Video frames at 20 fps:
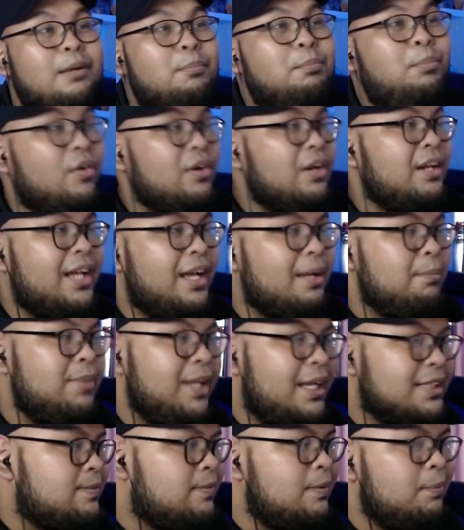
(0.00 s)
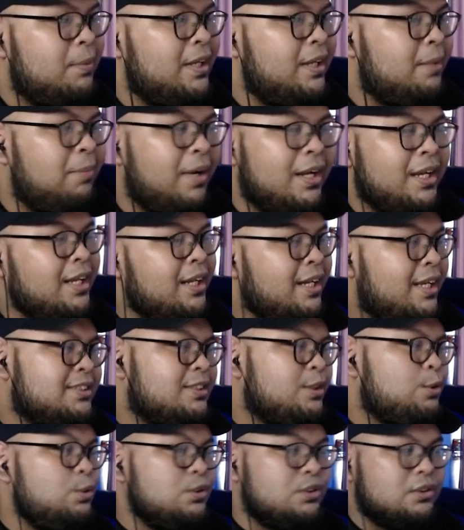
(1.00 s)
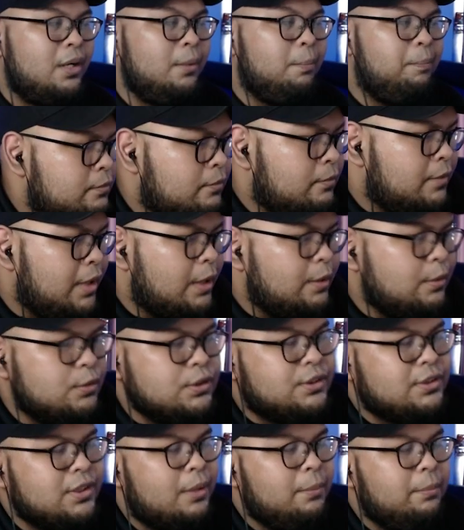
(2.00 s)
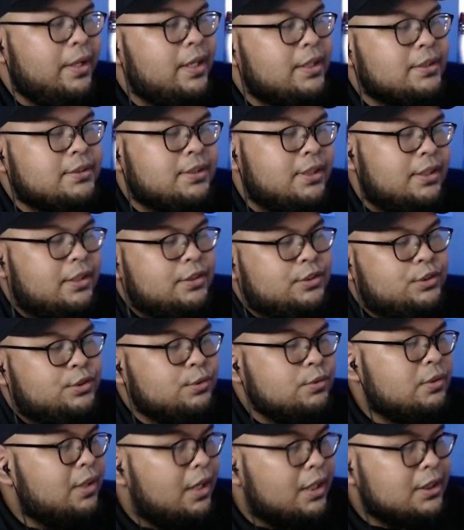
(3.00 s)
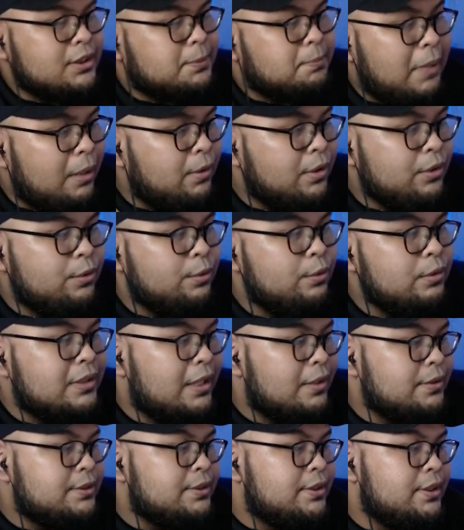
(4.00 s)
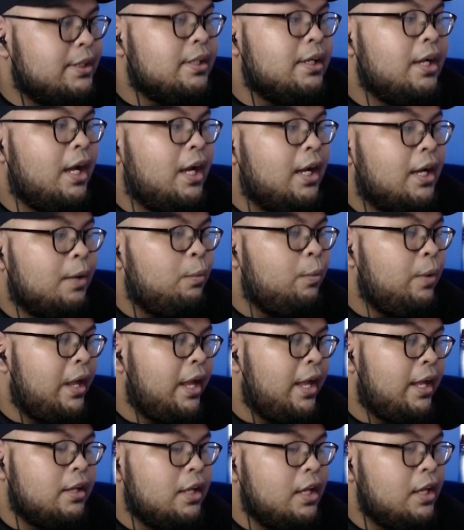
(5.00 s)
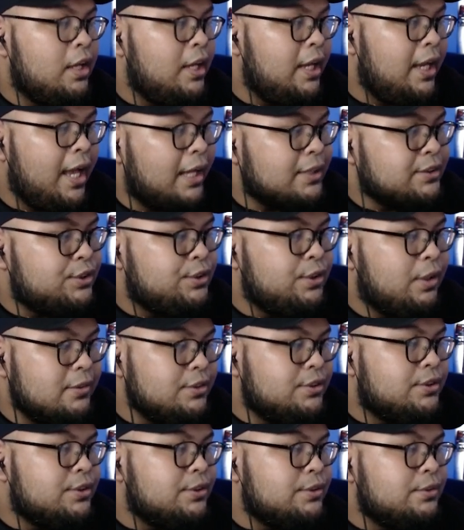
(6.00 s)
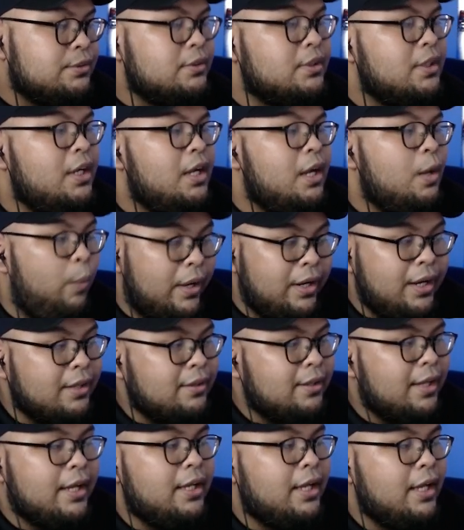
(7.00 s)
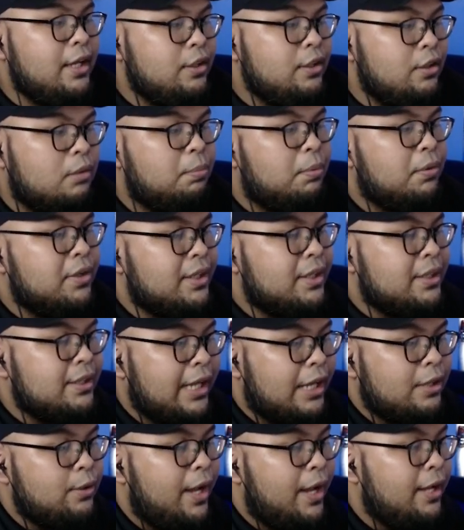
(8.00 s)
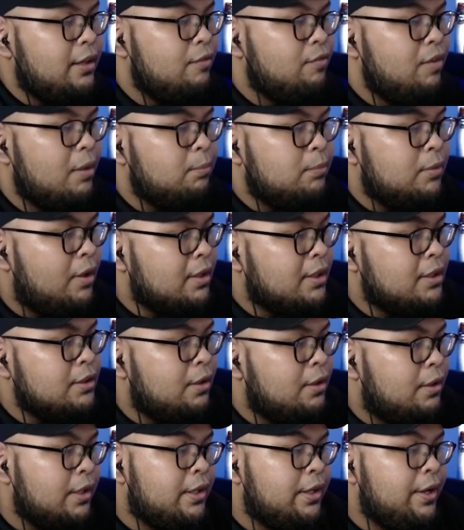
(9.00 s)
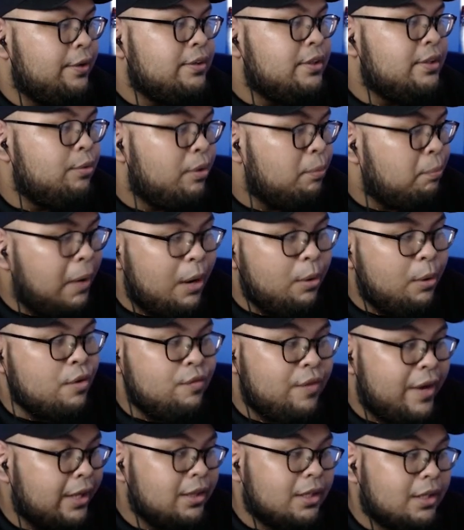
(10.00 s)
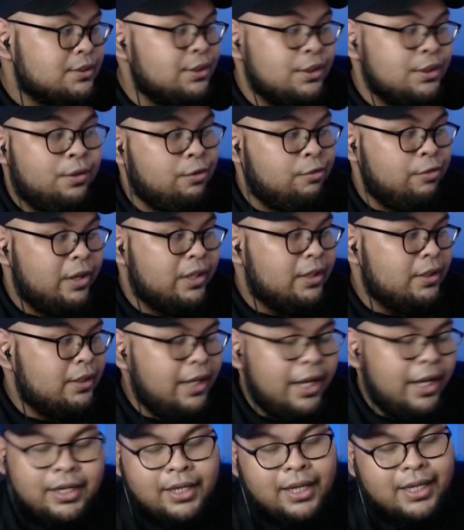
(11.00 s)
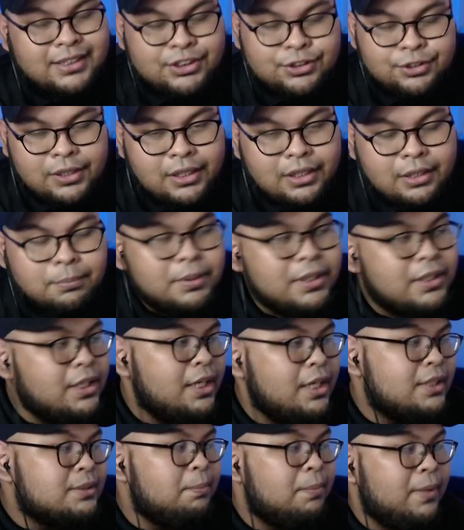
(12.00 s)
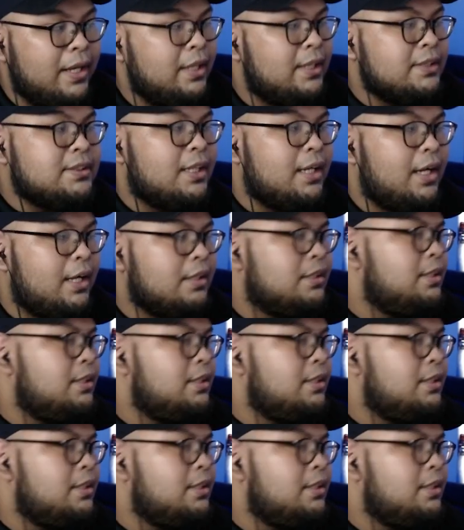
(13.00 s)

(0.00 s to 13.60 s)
borderline blasphemy, but it is Usopp. Now Usopp is a 2 cost power 2000 and he has Dawn 2. When attacking, your opponent cannot activate blocker on a character with power 5000 or greater, and he has triggered ability is play this card.